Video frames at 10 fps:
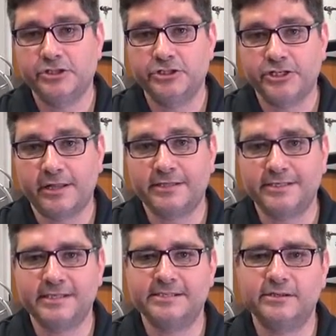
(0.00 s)

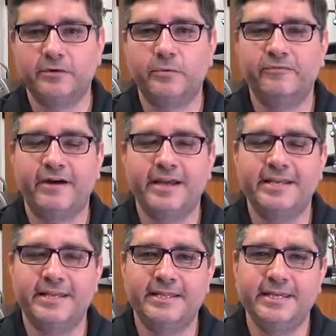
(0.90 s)
Gelatin is
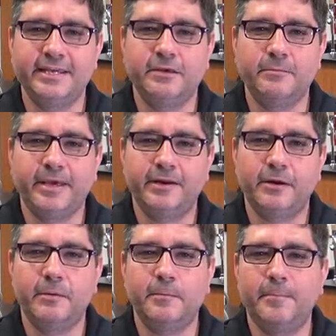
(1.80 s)
liquefied in the
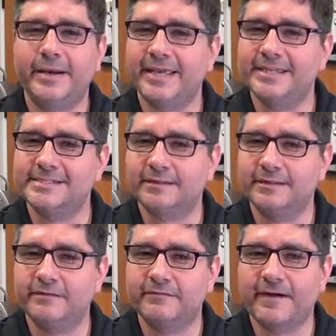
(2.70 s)
incubator, but can
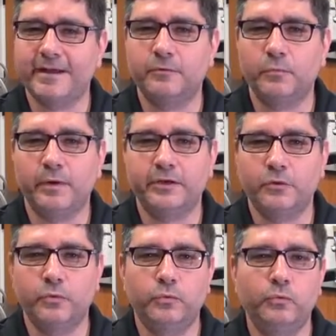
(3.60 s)
solidify when
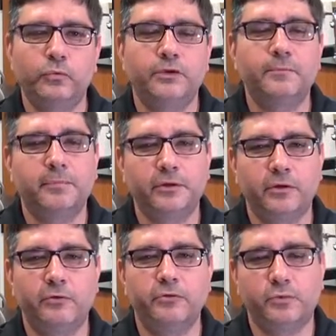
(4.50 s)
cooled
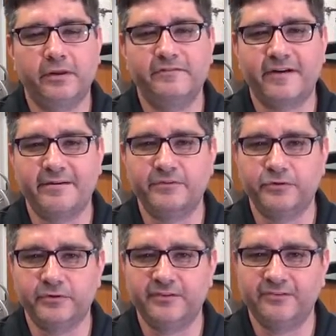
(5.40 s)
below 25
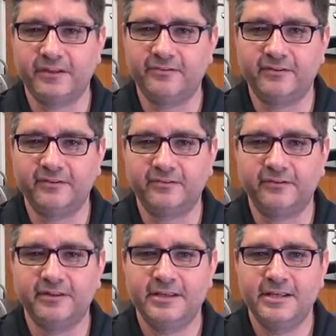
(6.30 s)
degrees Celsius.
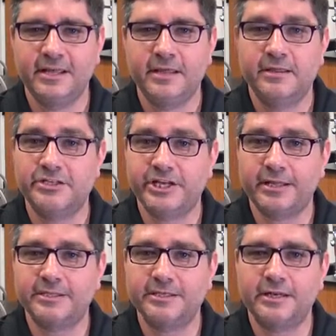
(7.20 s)
The
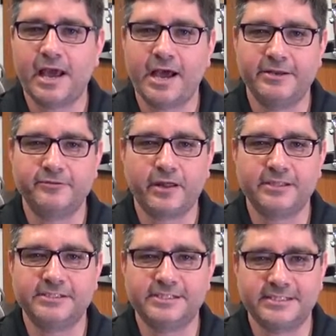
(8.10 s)
gelatin
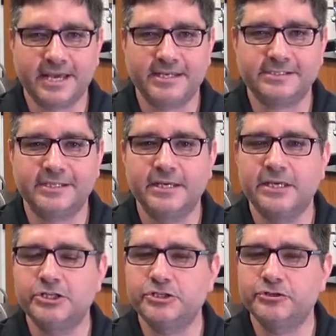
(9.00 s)
hydrolysis test
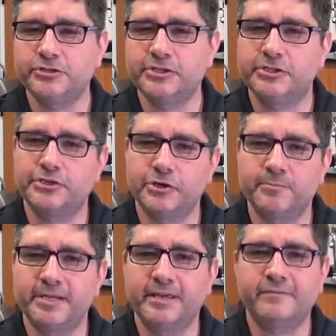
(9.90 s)
is used to
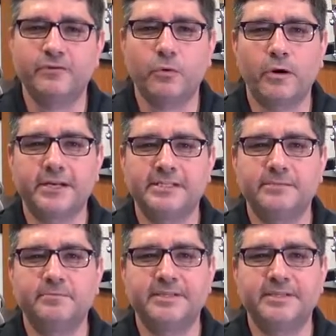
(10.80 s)
determine if an organism